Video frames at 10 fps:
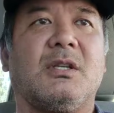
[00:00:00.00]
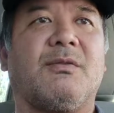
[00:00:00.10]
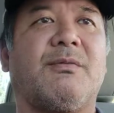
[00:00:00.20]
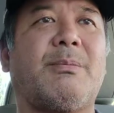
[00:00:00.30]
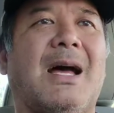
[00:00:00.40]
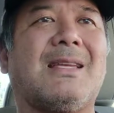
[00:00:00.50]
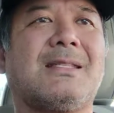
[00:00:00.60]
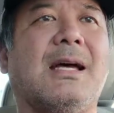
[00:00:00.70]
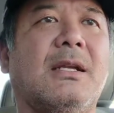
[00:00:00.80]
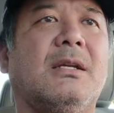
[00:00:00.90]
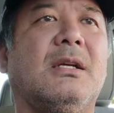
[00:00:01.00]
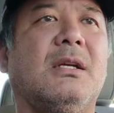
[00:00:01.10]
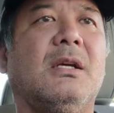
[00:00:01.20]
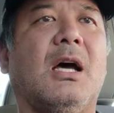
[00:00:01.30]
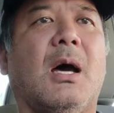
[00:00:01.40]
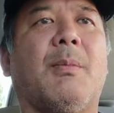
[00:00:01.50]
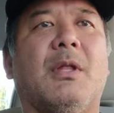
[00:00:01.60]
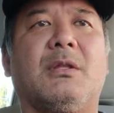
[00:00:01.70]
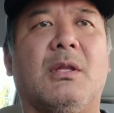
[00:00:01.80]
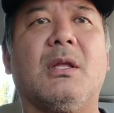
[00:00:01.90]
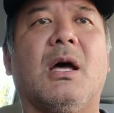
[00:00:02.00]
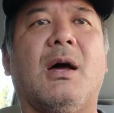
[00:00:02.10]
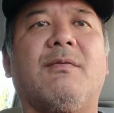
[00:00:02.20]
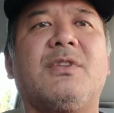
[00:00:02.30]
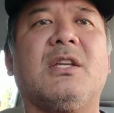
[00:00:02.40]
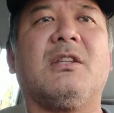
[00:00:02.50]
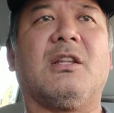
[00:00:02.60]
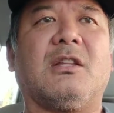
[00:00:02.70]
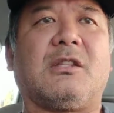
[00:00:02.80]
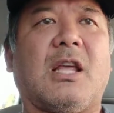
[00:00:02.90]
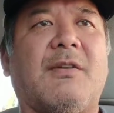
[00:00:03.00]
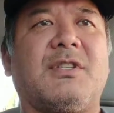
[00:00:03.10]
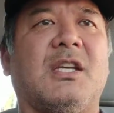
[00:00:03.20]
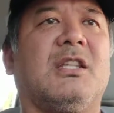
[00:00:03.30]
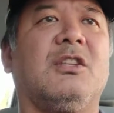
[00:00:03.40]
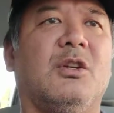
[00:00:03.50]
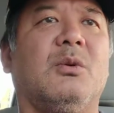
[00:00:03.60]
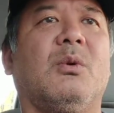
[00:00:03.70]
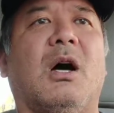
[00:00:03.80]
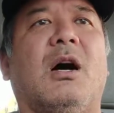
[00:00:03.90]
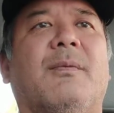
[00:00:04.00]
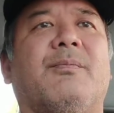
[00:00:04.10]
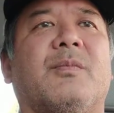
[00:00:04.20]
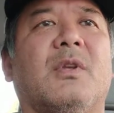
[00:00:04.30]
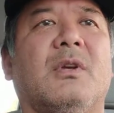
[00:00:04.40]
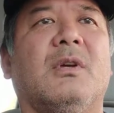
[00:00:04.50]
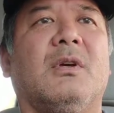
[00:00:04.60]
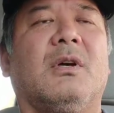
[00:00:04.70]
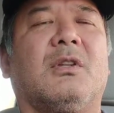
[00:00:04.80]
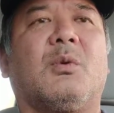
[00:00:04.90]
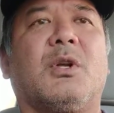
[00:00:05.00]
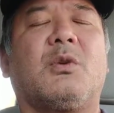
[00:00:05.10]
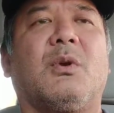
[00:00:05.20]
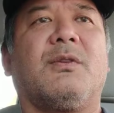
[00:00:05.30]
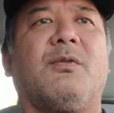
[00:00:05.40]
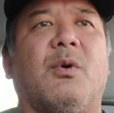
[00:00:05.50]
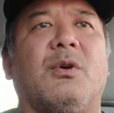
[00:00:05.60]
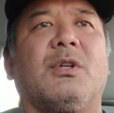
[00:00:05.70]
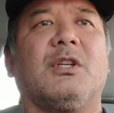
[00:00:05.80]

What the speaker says: see past that. But I've seen the new 2024